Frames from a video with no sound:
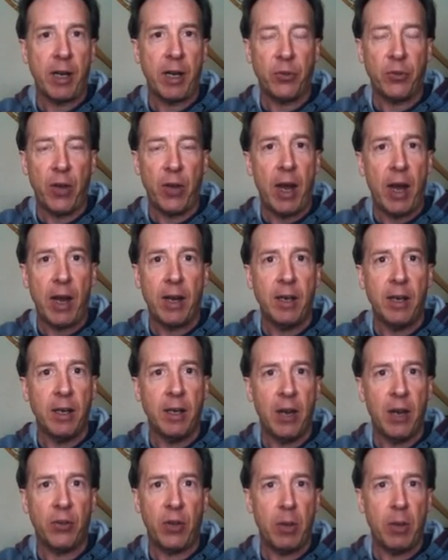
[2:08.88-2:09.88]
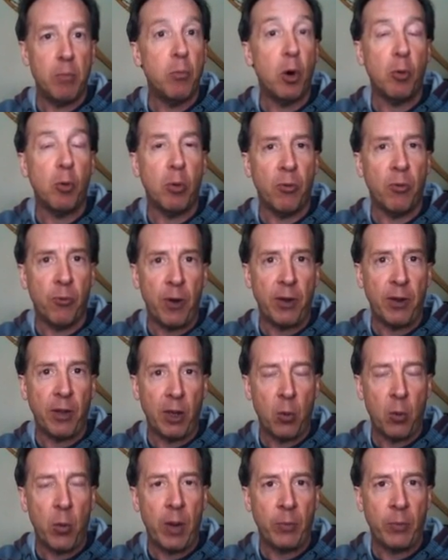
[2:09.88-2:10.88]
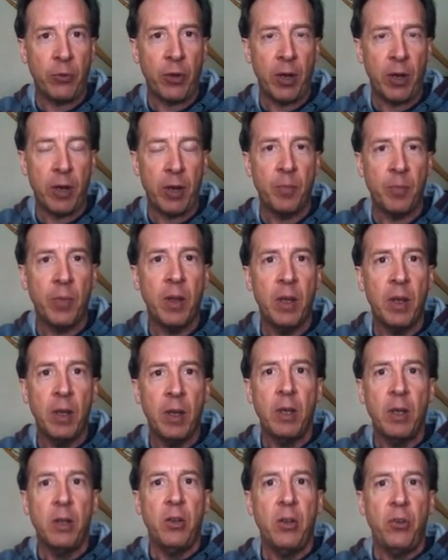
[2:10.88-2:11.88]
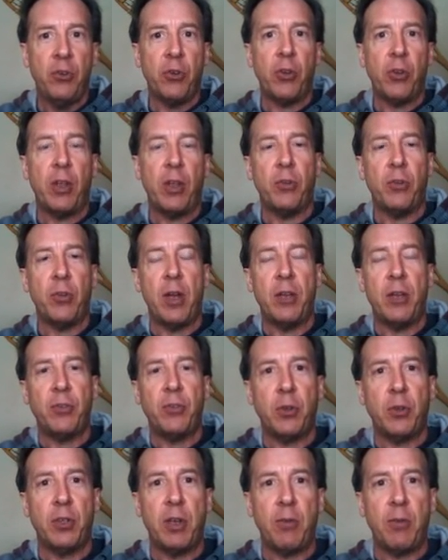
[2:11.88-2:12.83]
as high as a mobile friendly website. So that's a